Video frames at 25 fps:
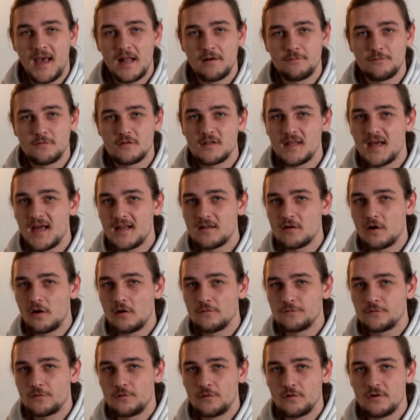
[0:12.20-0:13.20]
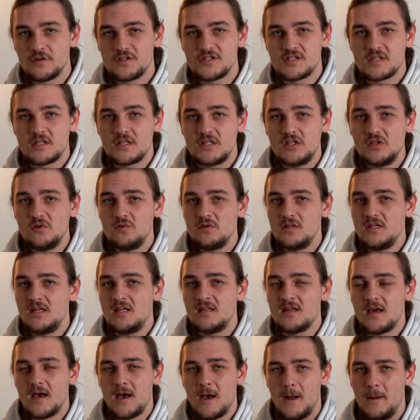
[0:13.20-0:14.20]
And for that, of course, you
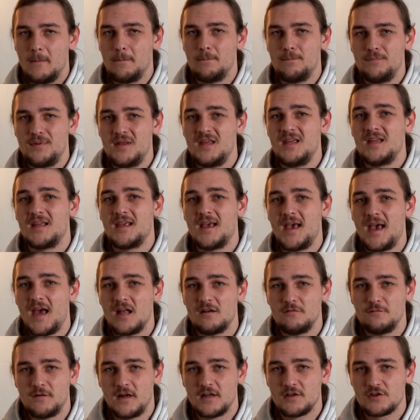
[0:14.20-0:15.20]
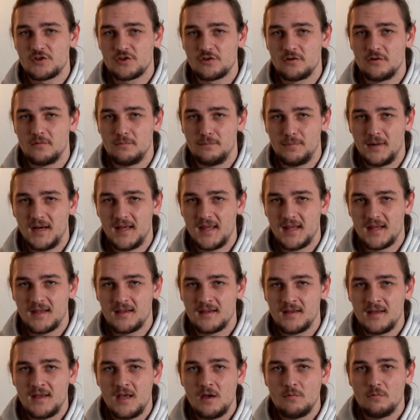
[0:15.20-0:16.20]
need a big adventure
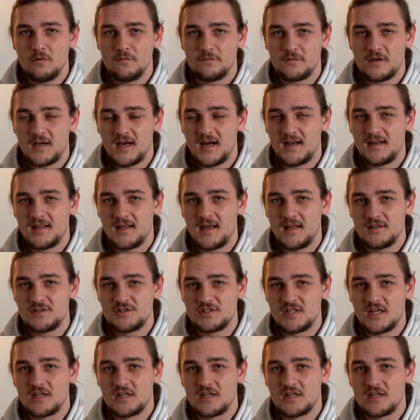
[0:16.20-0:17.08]
bike with cutting edge